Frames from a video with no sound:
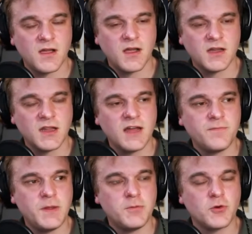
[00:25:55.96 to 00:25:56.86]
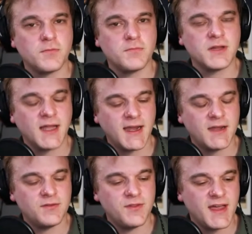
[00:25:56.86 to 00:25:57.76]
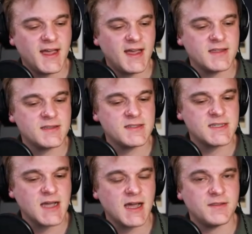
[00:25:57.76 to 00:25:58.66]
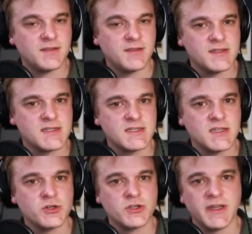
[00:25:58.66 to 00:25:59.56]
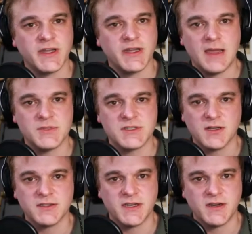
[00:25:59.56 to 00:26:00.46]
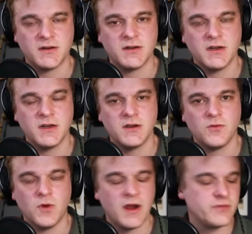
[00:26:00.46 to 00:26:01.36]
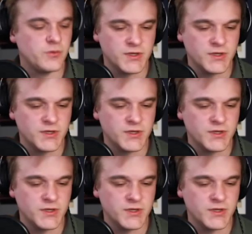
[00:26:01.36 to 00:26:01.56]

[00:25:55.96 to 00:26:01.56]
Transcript: a lot of people complain that scythe is essentially a game of solitaire where everyone's